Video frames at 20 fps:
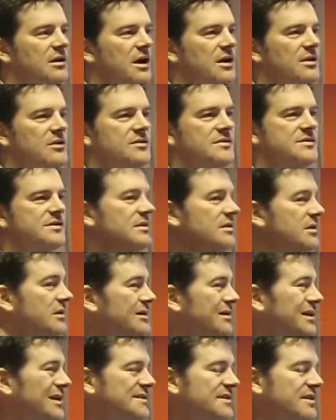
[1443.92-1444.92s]
and using
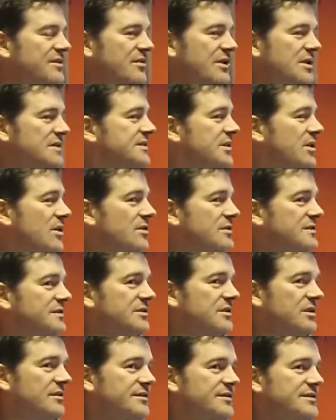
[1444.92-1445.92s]
Elastic Transcoder
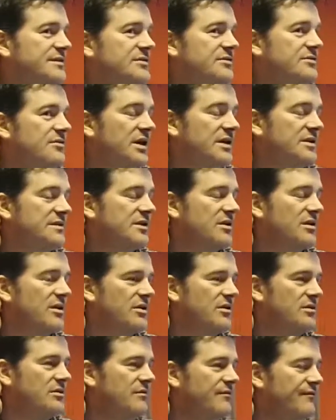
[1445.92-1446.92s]
service to
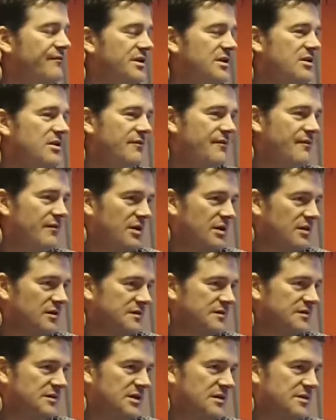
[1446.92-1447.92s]
transcode video
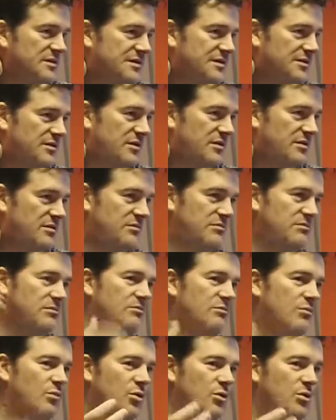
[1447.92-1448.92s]
files into
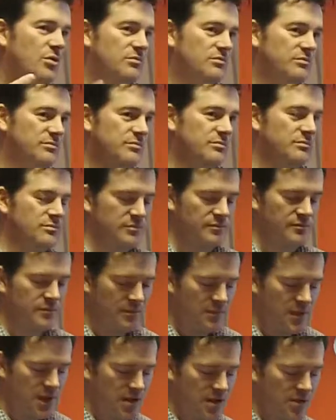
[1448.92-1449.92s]
more
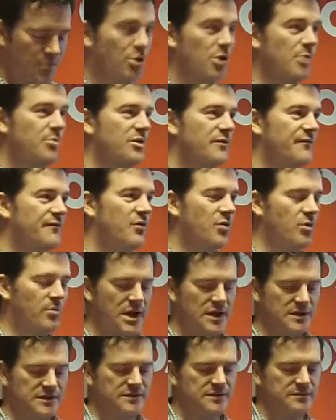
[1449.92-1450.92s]
appropriate
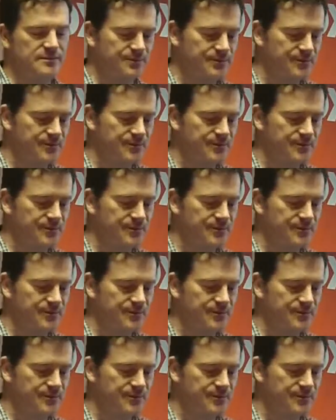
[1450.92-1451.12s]
formats.